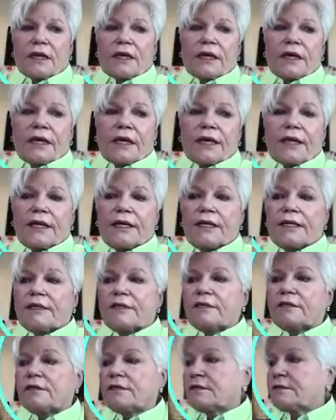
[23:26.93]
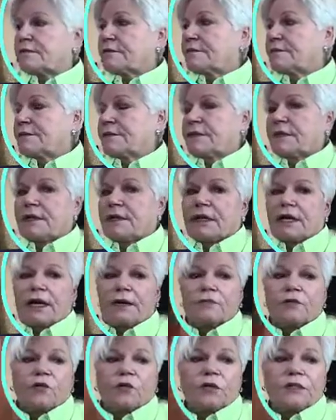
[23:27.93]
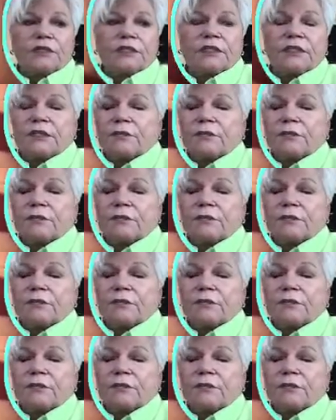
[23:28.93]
And I'm going to